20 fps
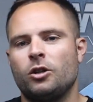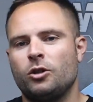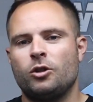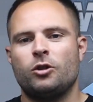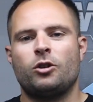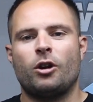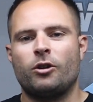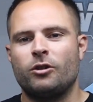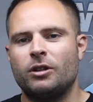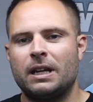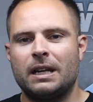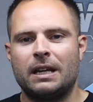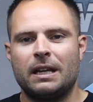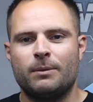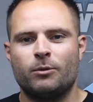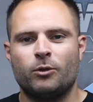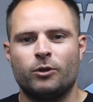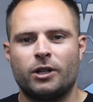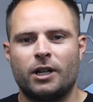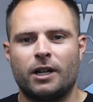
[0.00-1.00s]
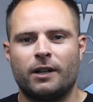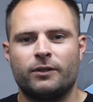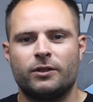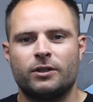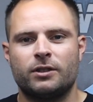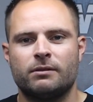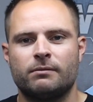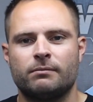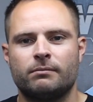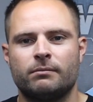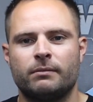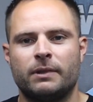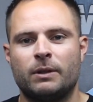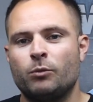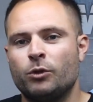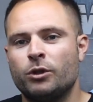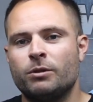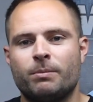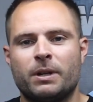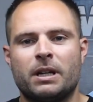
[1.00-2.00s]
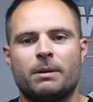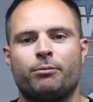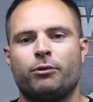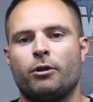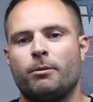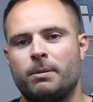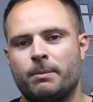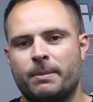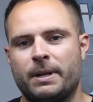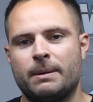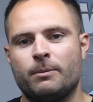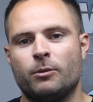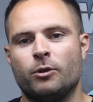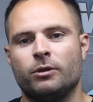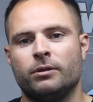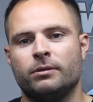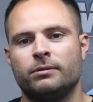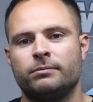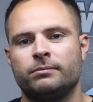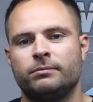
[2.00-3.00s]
you don't need any more nerfs it wouldn't be a problem anymore